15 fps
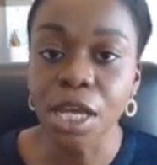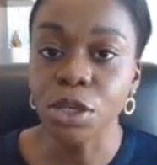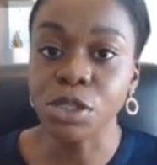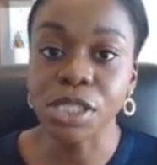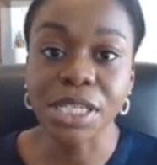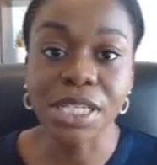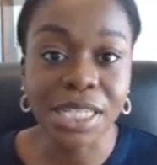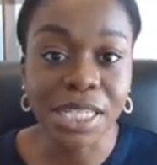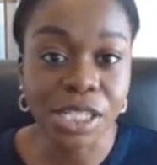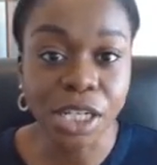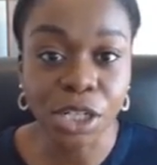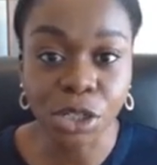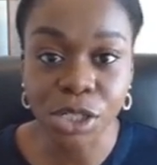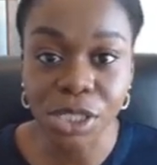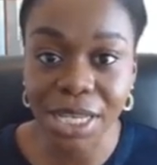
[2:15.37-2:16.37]
You still need to
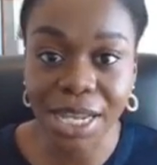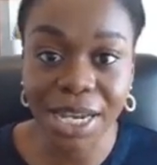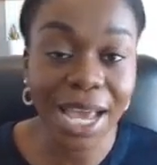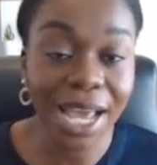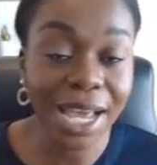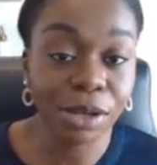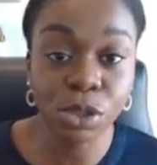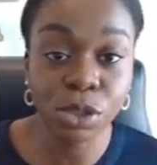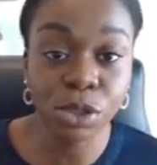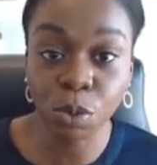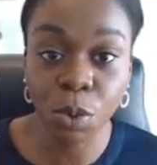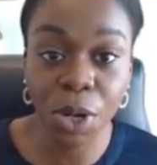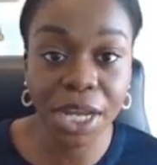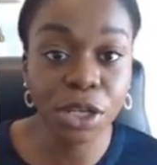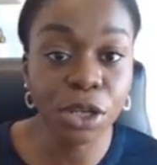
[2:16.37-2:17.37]
understand how to
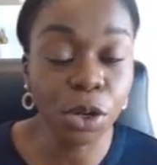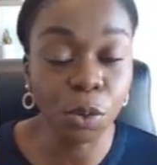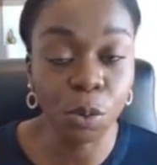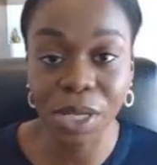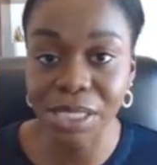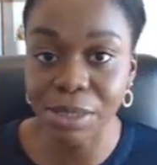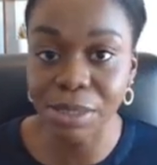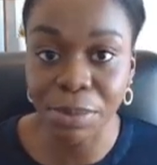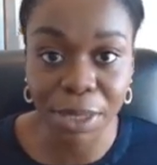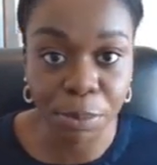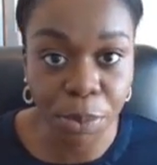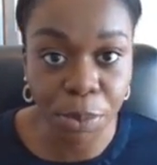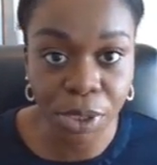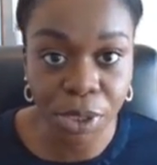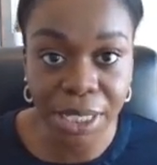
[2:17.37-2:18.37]
write your resume
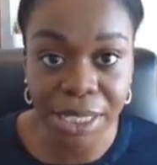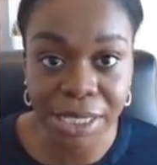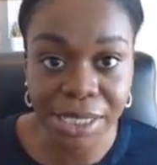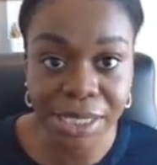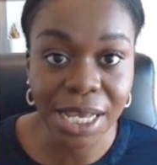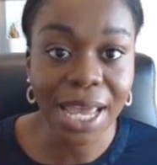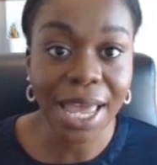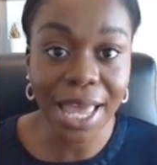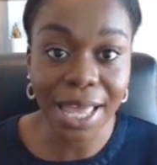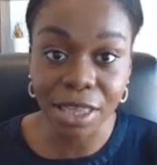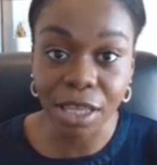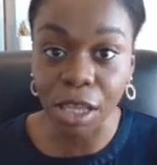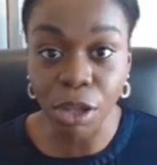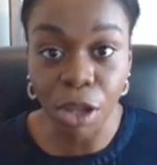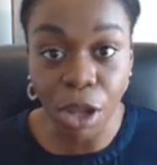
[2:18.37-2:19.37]
bullets and
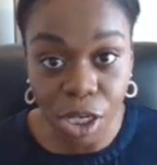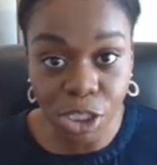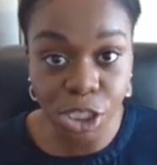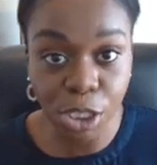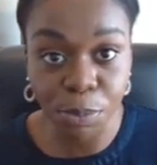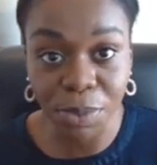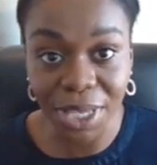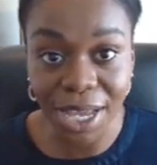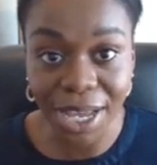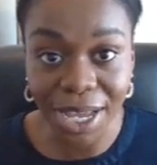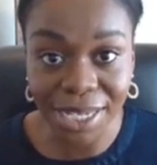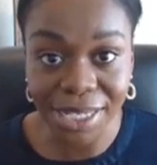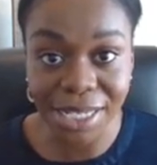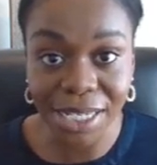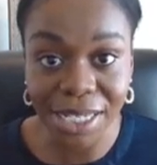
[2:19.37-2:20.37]
the logic
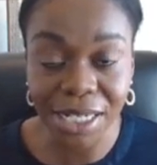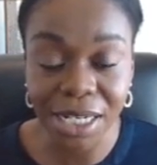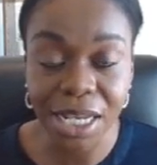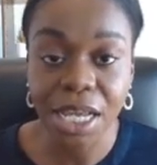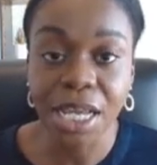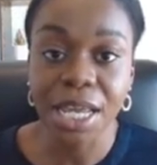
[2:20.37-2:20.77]
behind it.